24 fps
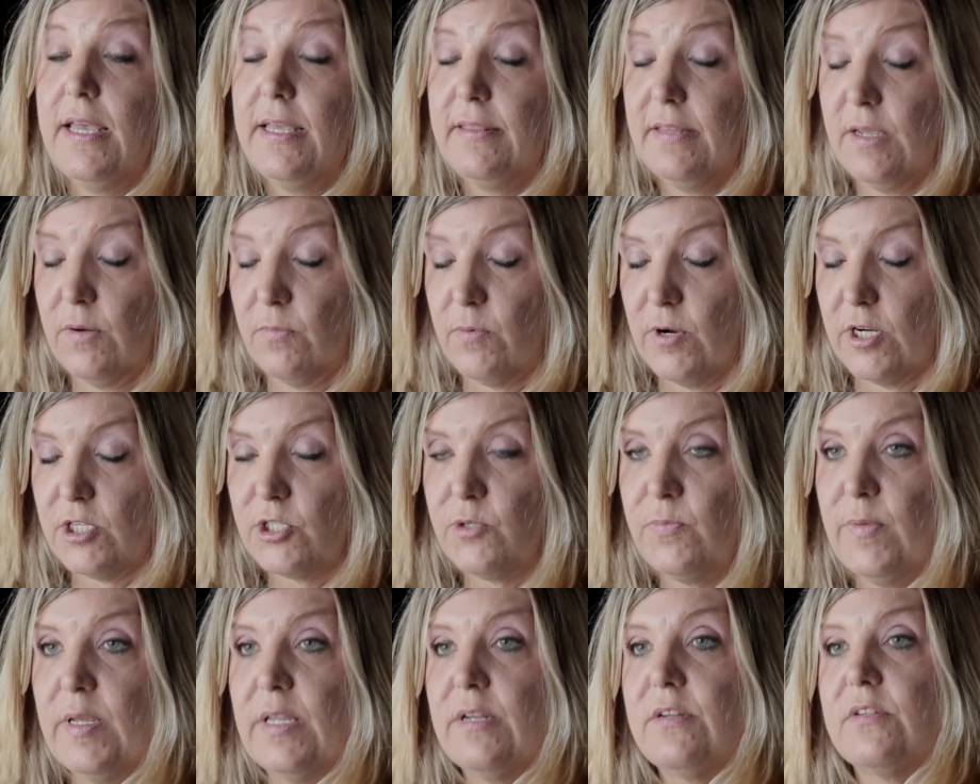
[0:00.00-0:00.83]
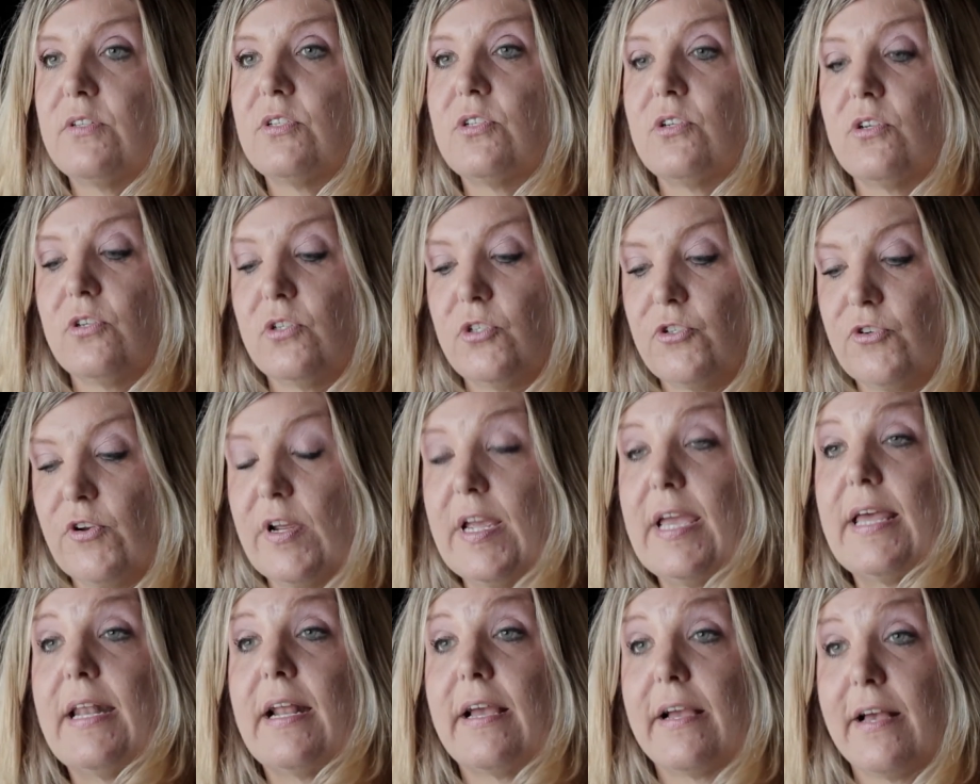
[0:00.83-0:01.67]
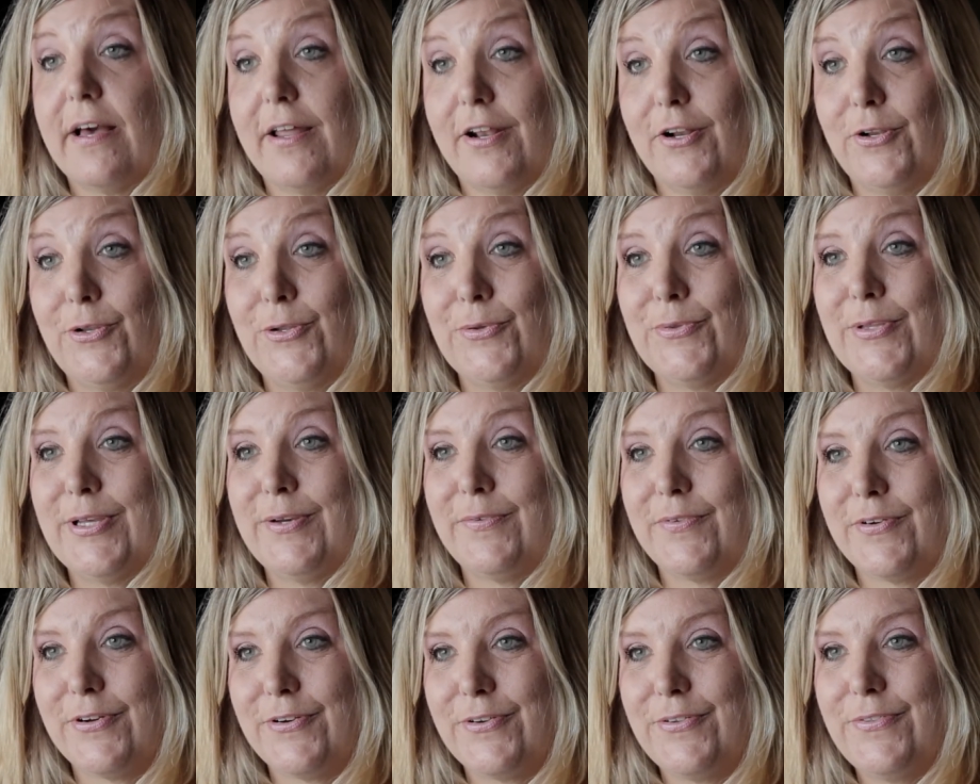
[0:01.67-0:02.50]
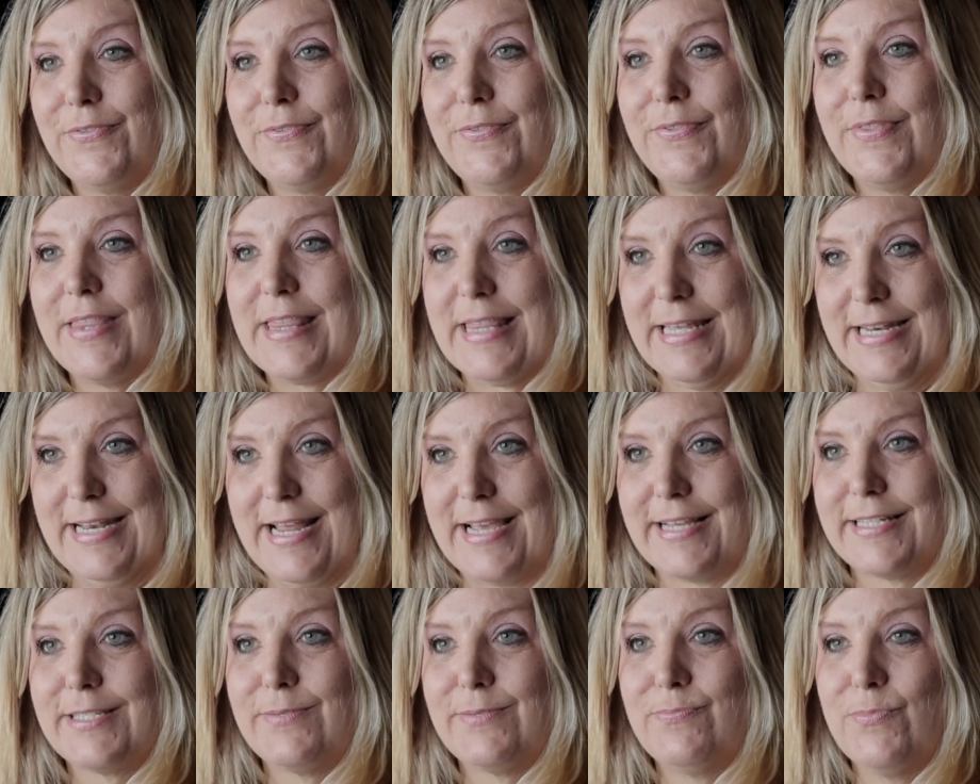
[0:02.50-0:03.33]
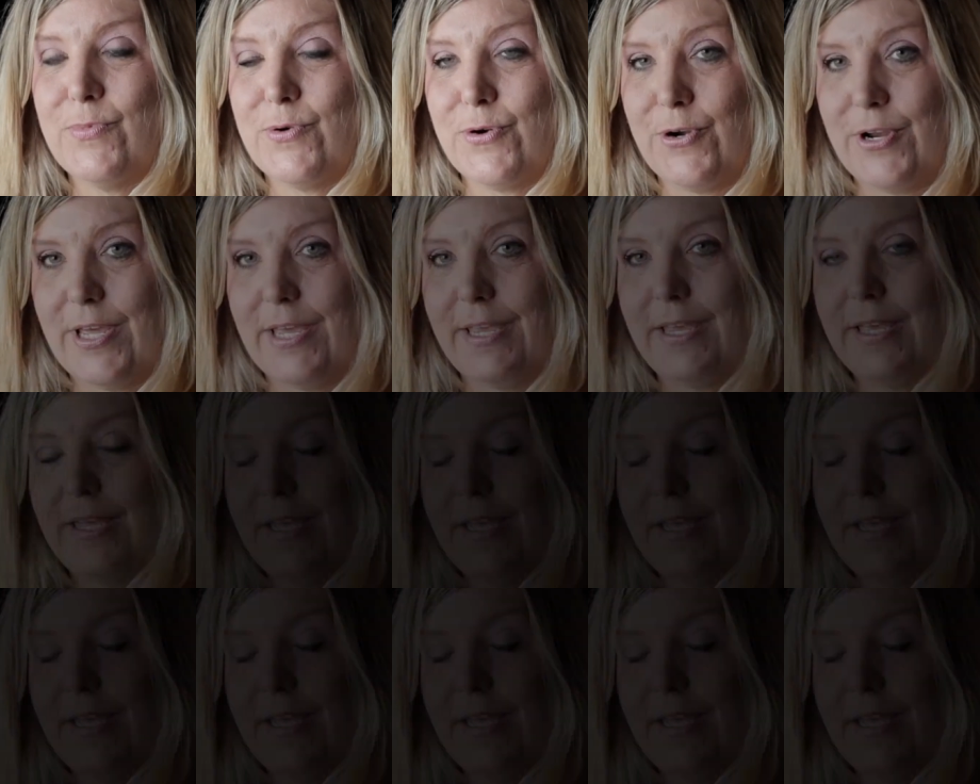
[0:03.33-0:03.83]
They rushed me into surgery, and I got a new liver the next morning.